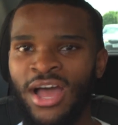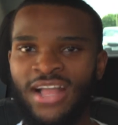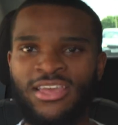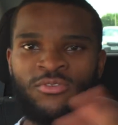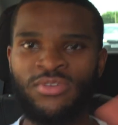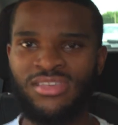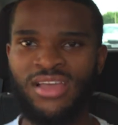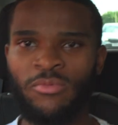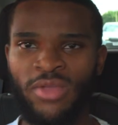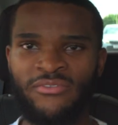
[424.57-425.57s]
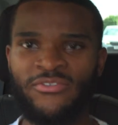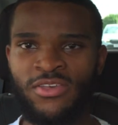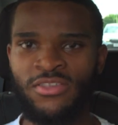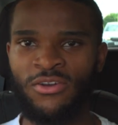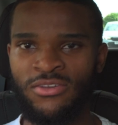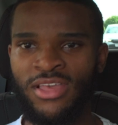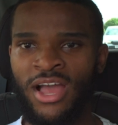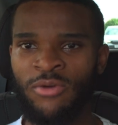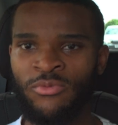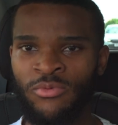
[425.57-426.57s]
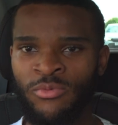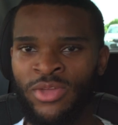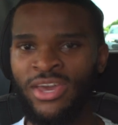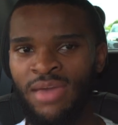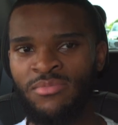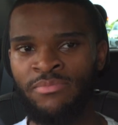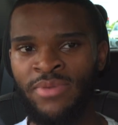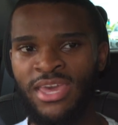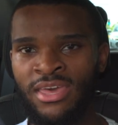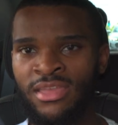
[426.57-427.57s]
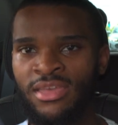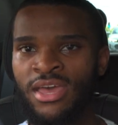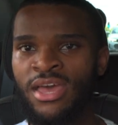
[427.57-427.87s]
I didn't understand when I first started out when it came to being.